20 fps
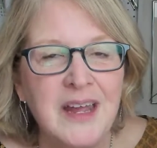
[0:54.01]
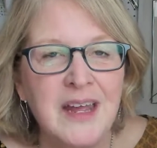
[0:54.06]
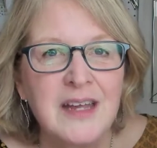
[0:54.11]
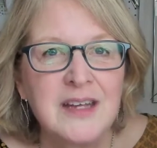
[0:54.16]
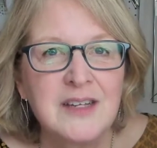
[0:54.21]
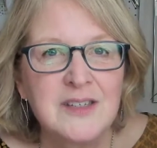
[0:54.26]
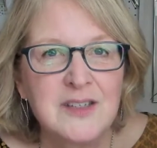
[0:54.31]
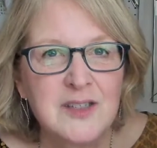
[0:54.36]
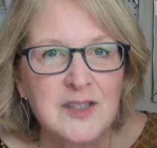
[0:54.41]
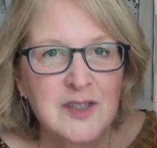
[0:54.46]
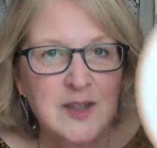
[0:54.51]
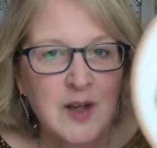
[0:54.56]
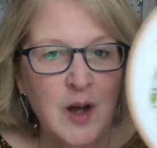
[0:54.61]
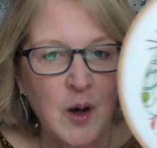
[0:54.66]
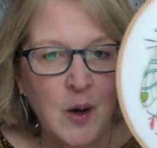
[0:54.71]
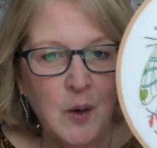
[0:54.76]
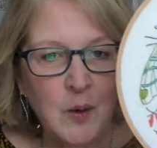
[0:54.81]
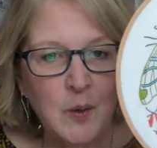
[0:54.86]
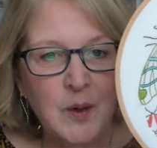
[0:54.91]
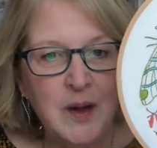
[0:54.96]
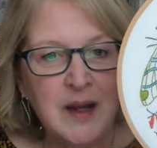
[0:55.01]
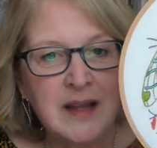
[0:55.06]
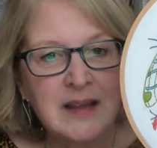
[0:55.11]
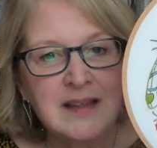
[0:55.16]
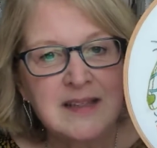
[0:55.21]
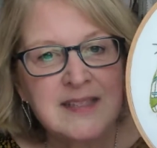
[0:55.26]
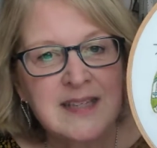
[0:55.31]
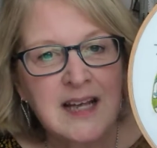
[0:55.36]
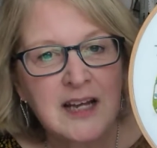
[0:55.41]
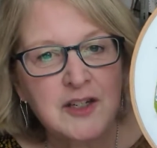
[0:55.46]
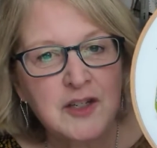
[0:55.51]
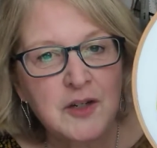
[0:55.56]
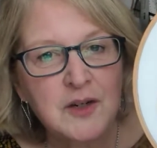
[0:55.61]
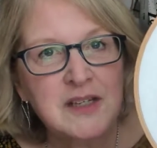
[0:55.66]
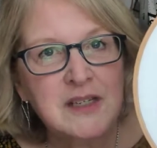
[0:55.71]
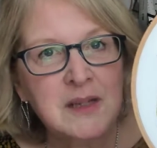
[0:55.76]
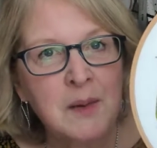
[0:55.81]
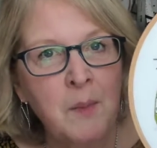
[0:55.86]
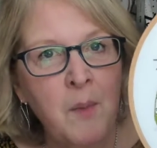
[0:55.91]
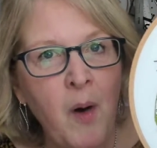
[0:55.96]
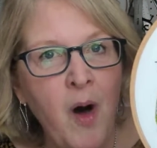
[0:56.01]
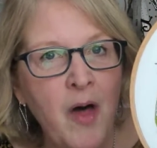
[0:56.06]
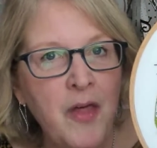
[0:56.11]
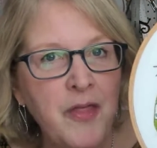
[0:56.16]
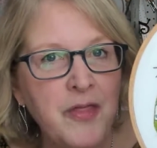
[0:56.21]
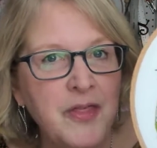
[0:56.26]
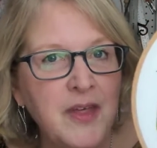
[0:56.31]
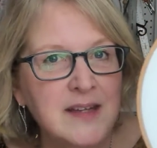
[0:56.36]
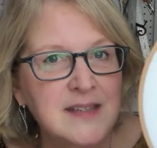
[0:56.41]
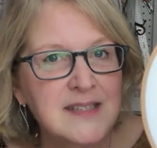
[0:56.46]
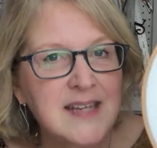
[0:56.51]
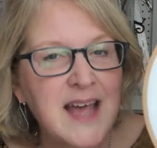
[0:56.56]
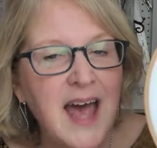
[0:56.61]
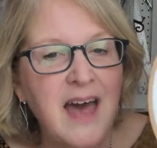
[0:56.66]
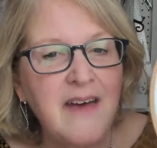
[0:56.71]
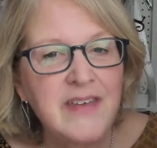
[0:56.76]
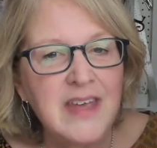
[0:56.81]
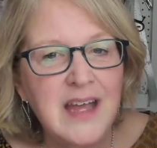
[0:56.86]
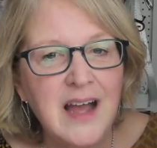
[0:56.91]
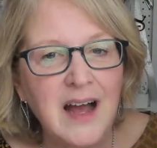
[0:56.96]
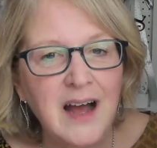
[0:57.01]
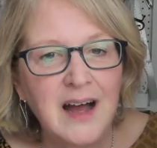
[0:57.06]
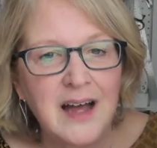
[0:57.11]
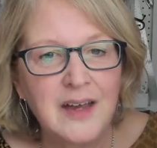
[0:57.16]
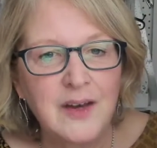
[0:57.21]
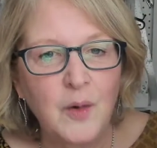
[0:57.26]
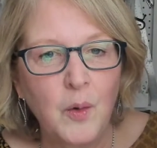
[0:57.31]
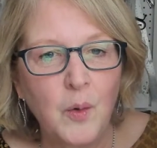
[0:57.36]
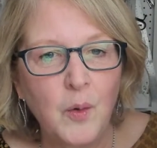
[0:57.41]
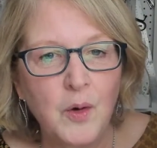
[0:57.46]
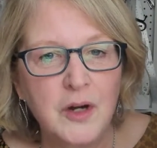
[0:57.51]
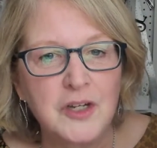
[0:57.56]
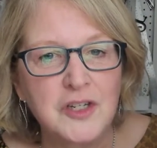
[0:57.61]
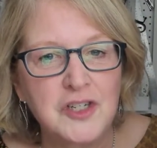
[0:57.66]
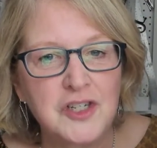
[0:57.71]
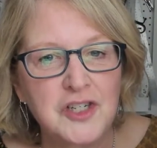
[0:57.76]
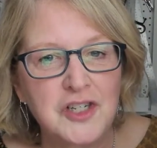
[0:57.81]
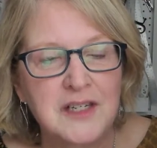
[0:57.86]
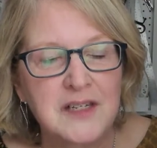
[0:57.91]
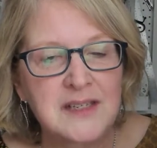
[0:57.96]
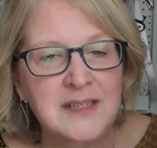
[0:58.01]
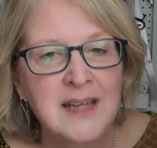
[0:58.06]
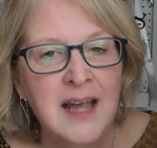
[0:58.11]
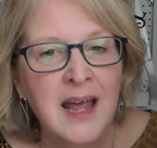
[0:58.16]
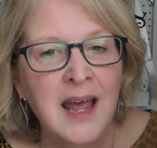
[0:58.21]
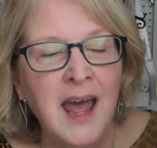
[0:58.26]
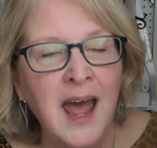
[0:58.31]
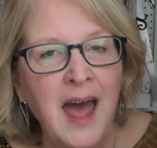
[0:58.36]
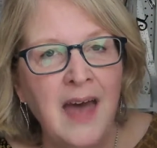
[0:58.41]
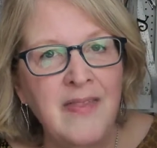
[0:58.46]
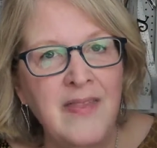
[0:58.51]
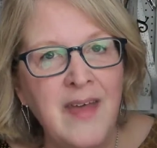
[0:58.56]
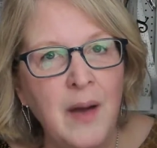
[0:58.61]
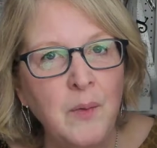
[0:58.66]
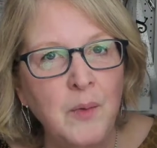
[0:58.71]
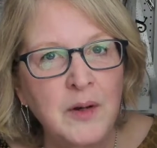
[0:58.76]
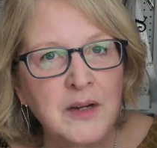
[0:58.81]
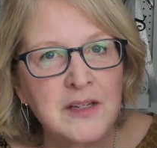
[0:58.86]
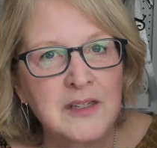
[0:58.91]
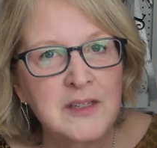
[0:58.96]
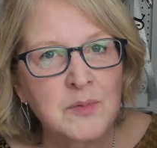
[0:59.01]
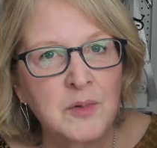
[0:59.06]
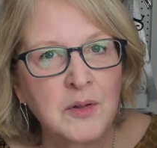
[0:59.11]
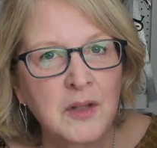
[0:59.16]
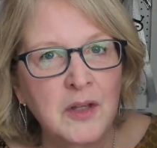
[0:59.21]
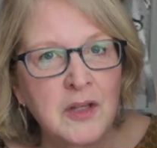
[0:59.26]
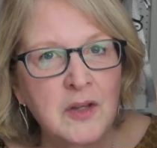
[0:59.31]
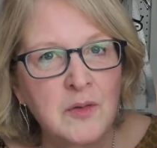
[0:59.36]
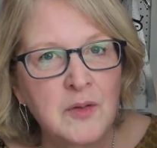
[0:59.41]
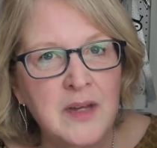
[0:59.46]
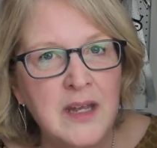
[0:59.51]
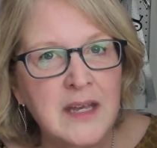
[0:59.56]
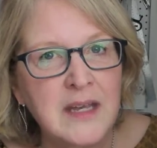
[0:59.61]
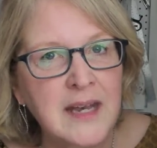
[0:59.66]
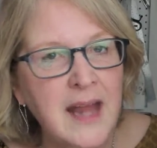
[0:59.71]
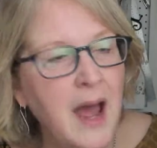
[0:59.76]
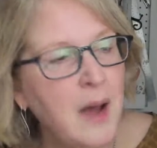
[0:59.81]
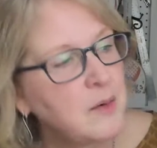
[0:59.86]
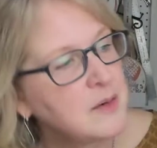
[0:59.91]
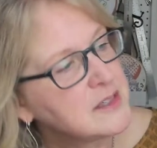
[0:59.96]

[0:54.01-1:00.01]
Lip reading: So in the center is a moth that's heavy on oranges, and that one is really unique in how its